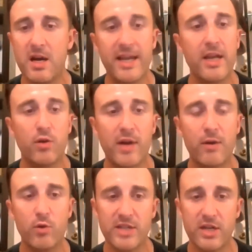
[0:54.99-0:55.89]
in or out
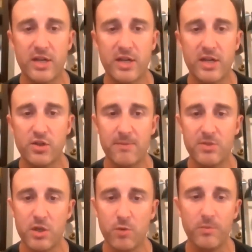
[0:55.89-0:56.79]
of rotation
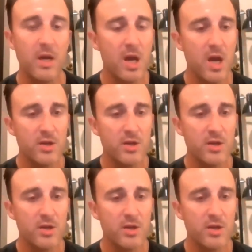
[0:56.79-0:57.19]
sometimes too.